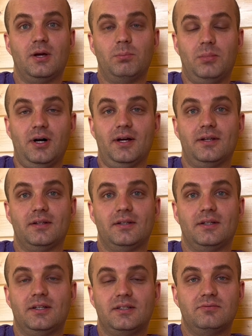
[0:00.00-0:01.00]
But
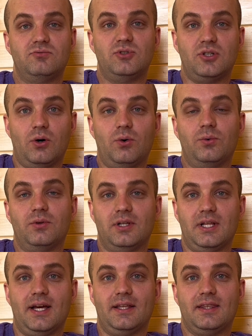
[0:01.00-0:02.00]
don't
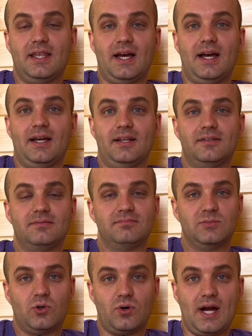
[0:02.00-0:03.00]
let that
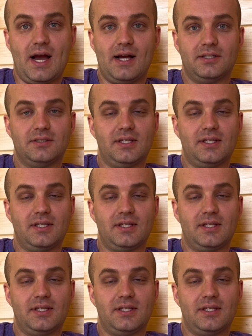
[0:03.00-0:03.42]
crash,